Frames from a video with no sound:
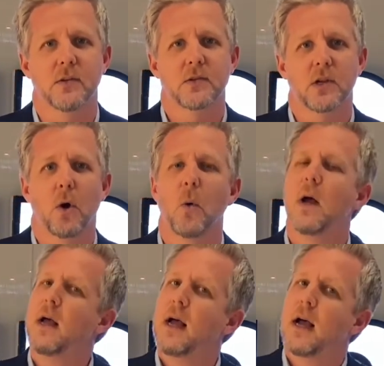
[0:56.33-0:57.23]
So
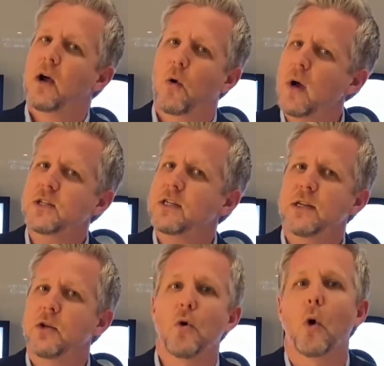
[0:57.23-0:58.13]

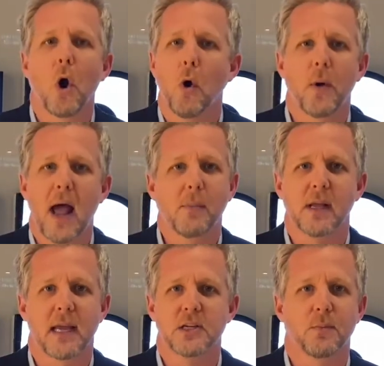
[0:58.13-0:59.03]
question your own
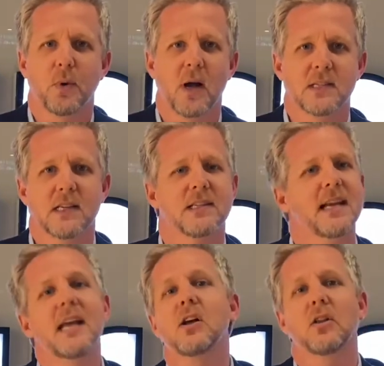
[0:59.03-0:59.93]
application process,
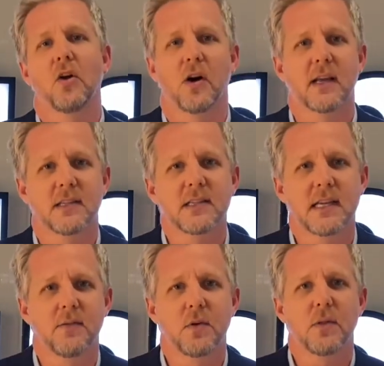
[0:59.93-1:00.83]
take a look and
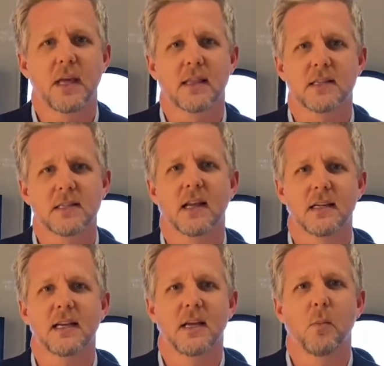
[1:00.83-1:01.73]
see if you think this is going to
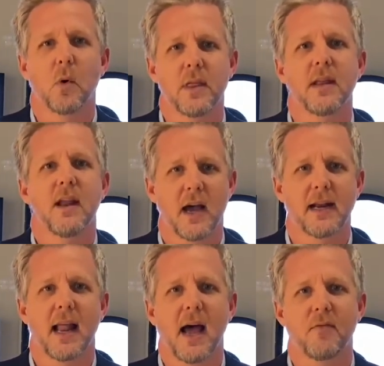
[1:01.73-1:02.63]
take more than
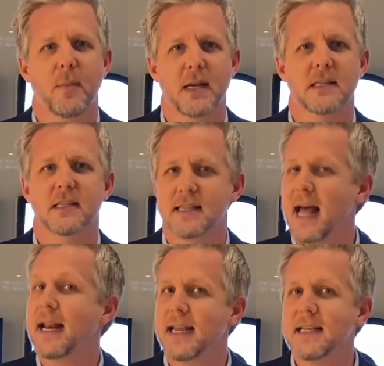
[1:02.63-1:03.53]
9.5 minutes, because
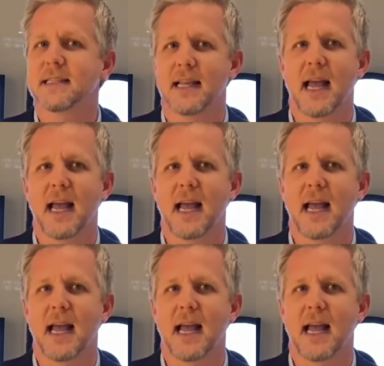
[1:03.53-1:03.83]
that is the